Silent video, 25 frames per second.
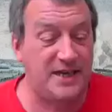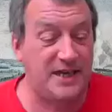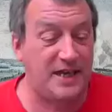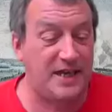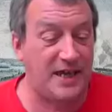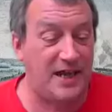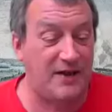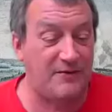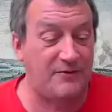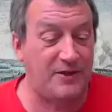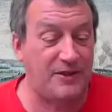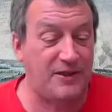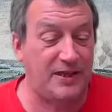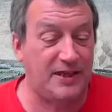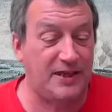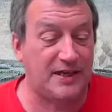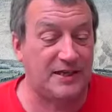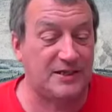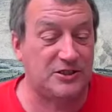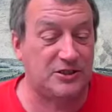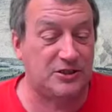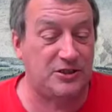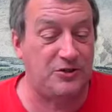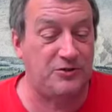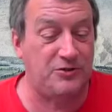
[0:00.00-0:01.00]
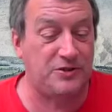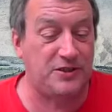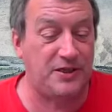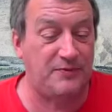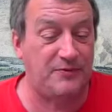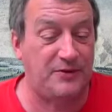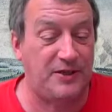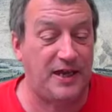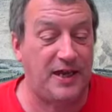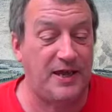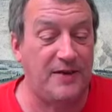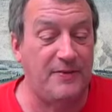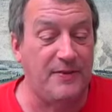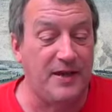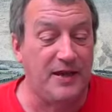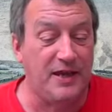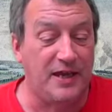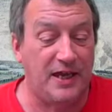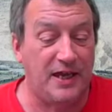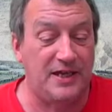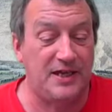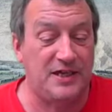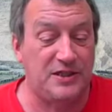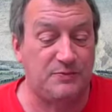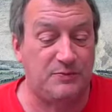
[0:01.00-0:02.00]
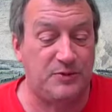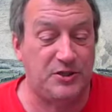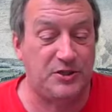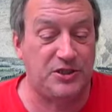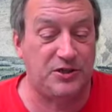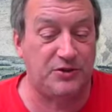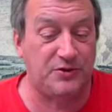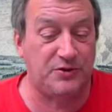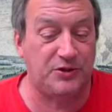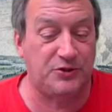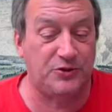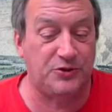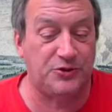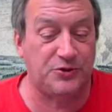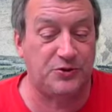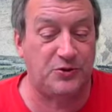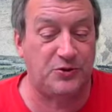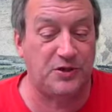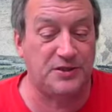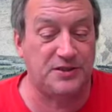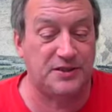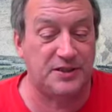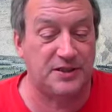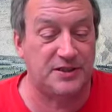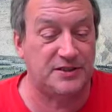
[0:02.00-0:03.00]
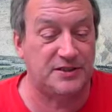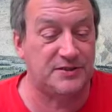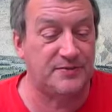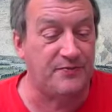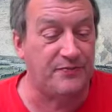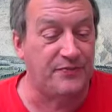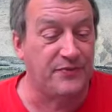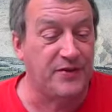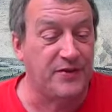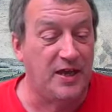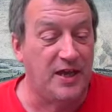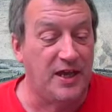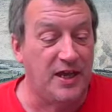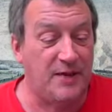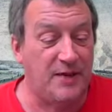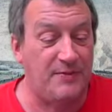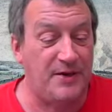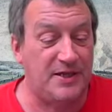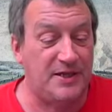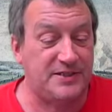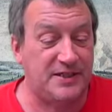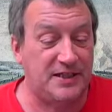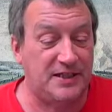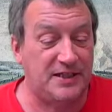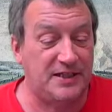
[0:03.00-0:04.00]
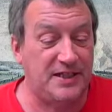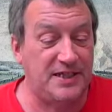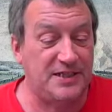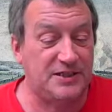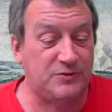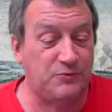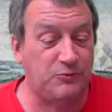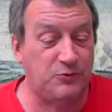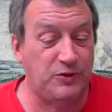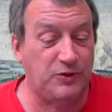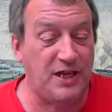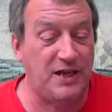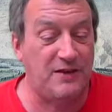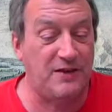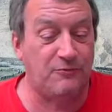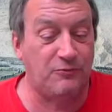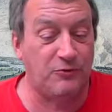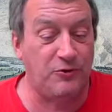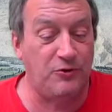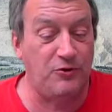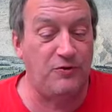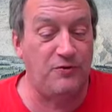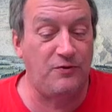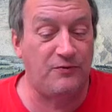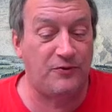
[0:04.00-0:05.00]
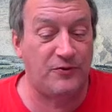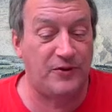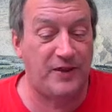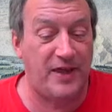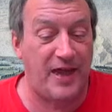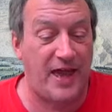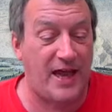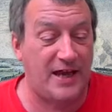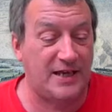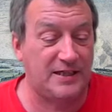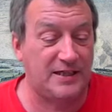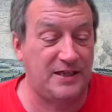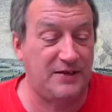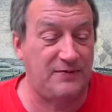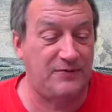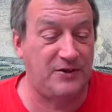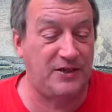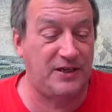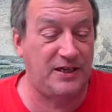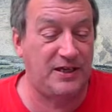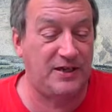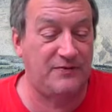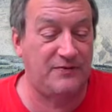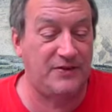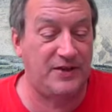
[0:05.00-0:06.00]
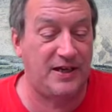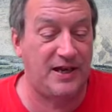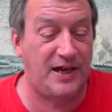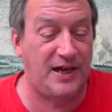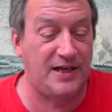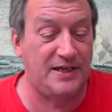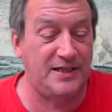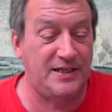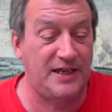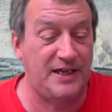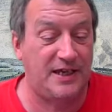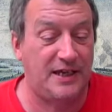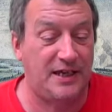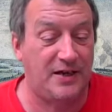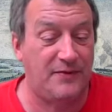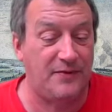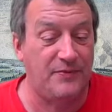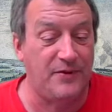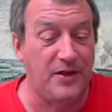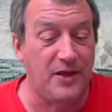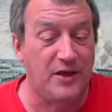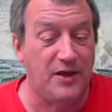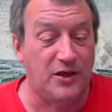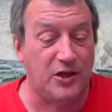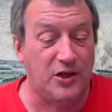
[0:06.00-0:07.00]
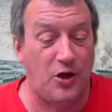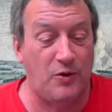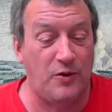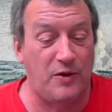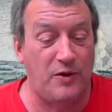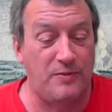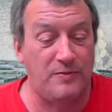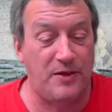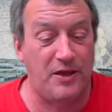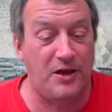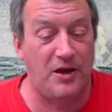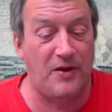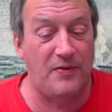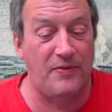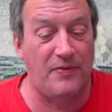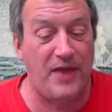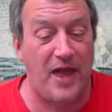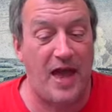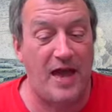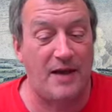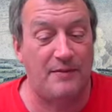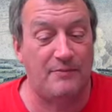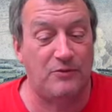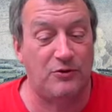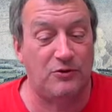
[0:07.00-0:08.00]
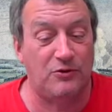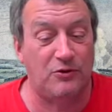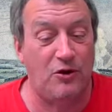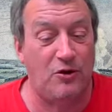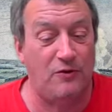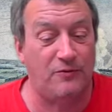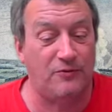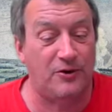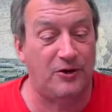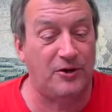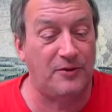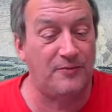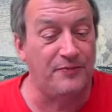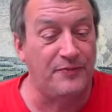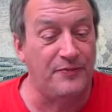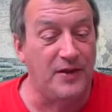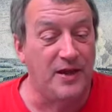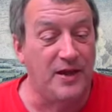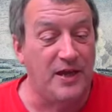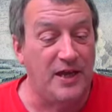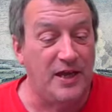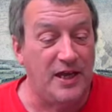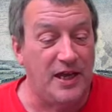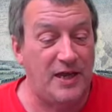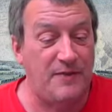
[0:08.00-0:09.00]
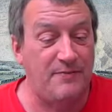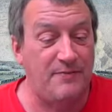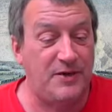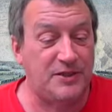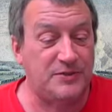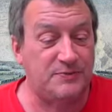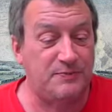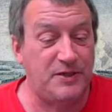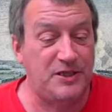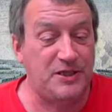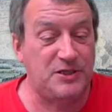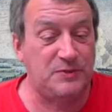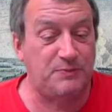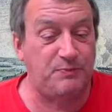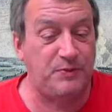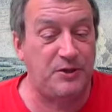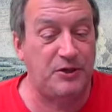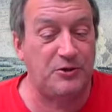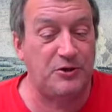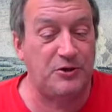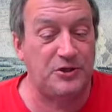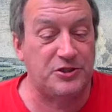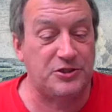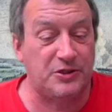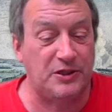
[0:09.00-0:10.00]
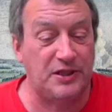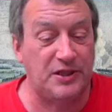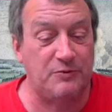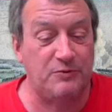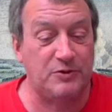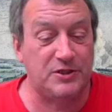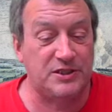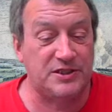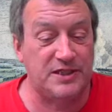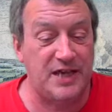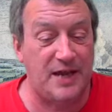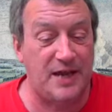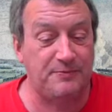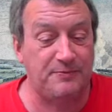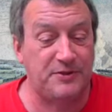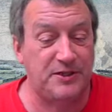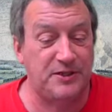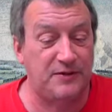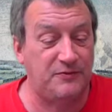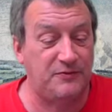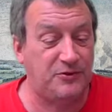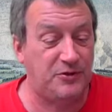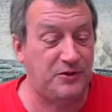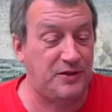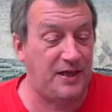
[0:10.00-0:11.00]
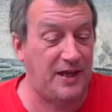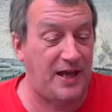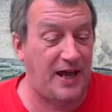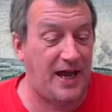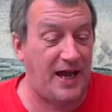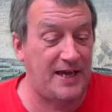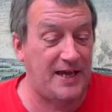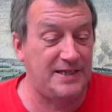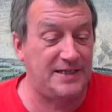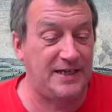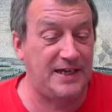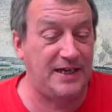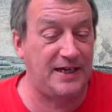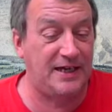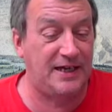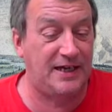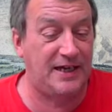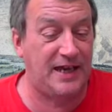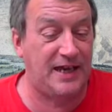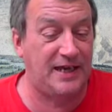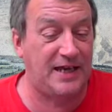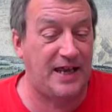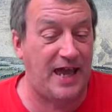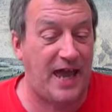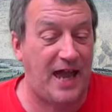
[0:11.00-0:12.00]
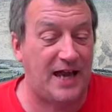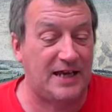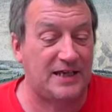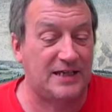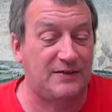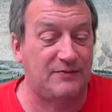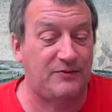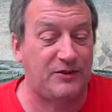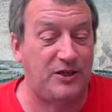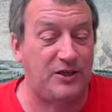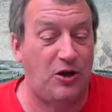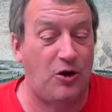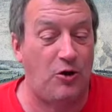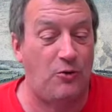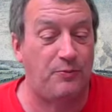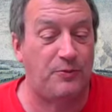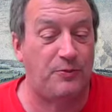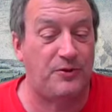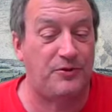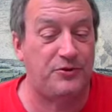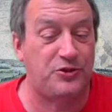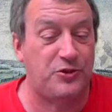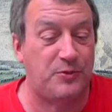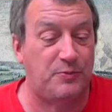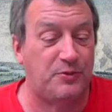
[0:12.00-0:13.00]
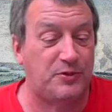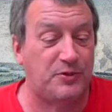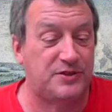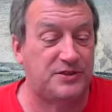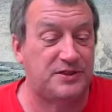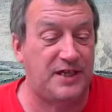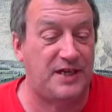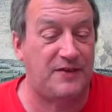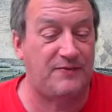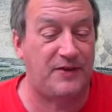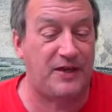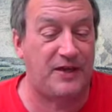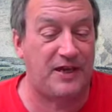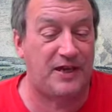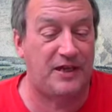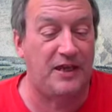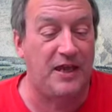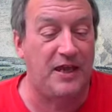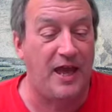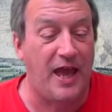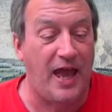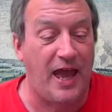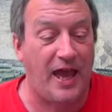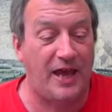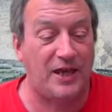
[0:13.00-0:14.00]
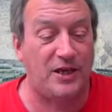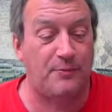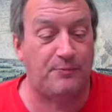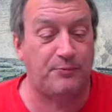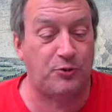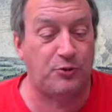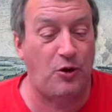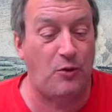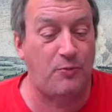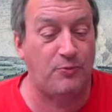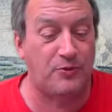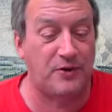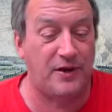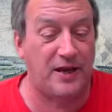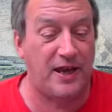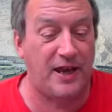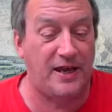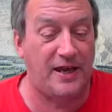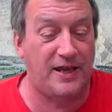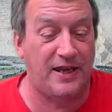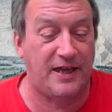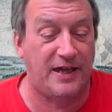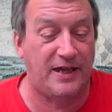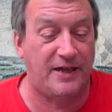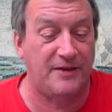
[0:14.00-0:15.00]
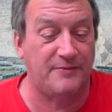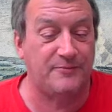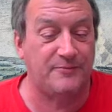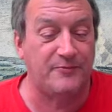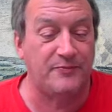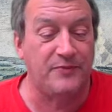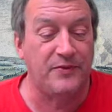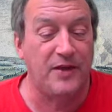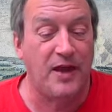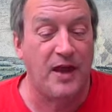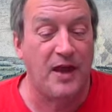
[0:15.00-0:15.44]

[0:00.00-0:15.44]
seeking everything exclusively in his material sources. He must at least leave room for the activity of the idea. Going beyond that, moreover, he must be spiritually receptive to the idea and actively open to perceiving it and appropriating it.